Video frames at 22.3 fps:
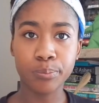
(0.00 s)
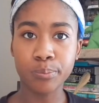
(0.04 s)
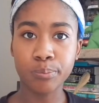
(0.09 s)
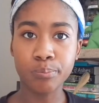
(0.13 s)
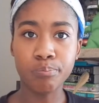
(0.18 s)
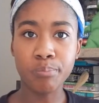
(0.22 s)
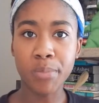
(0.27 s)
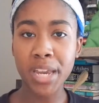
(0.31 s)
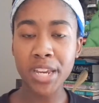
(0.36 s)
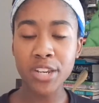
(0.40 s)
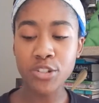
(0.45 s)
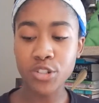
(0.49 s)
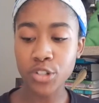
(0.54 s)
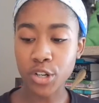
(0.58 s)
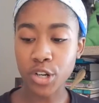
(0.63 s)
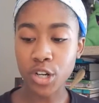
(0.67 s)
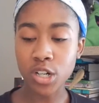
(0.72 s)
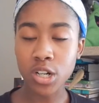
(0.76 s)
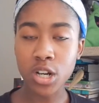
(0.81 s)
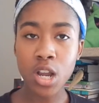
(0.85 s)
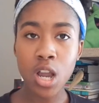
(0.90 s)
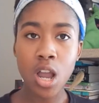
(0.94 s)

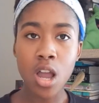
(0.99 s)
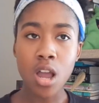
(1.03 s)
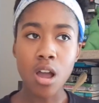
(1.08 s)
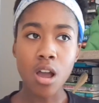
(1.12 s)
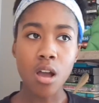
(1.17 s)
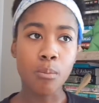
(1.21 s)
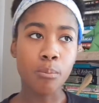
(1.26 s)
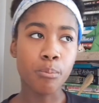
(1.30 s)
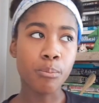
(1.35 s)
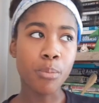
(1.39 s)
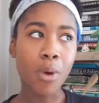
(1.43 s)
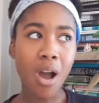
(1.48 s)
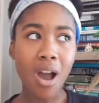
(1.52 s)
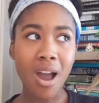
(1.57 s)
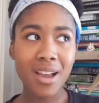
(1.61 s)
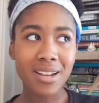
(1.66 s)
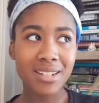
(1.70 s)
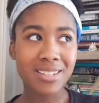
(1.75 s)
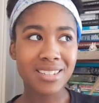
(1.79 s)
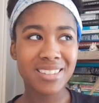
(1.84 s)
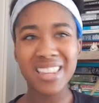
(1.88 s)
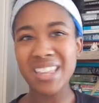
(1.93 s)
major,
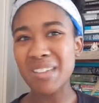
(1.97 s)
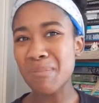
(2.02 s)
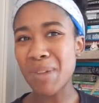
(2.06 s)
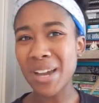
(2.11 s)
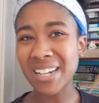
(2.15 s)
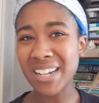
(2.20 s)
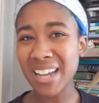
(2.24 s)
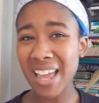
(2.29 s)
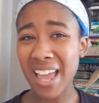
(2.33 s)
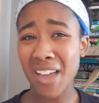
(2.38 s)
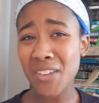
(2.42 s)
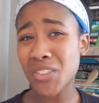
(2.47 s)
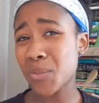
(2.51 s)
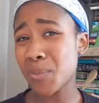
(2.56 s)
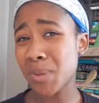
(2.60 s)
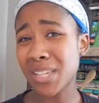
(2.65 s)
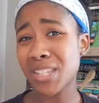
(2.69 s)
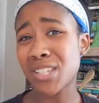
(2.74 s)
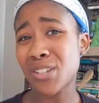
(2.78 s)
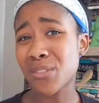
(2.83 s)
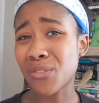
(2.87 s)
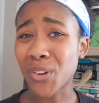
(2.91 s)
but they might not have the
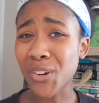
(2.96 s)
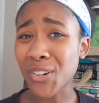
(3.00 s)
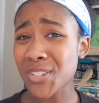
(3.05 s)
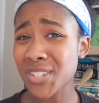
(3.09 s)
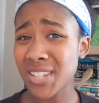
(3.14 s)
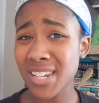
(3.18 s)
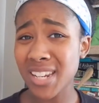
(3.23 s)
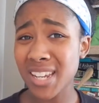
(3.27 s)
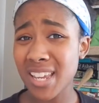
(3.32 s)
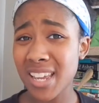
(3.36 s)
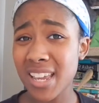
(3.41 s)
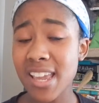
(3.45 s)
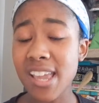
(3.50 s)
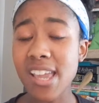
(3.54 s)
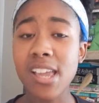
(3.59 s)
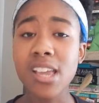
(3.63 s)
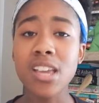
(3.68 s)
best diversity.